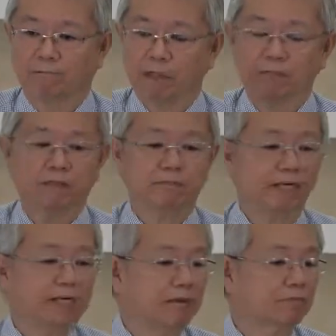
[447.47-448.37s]
people
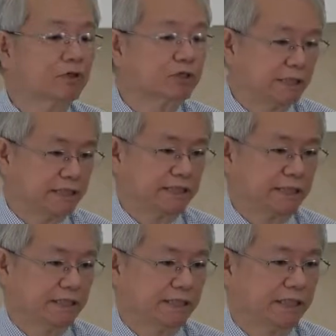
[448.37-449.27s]
become
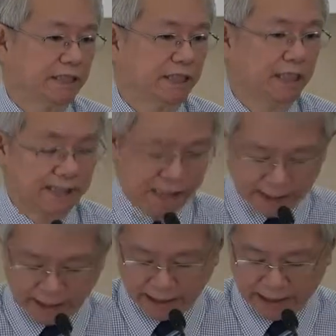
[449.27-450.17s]
Christians
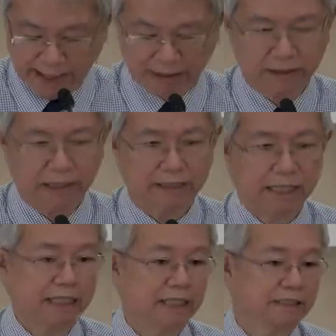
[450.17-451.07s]
thinking that
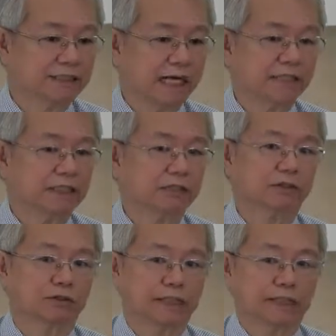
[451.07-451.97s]
there is nothing
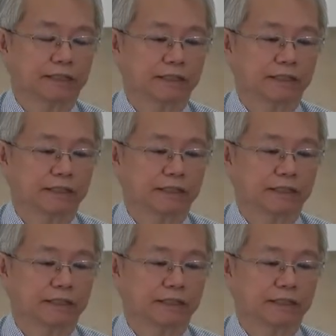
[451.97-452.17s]
to it.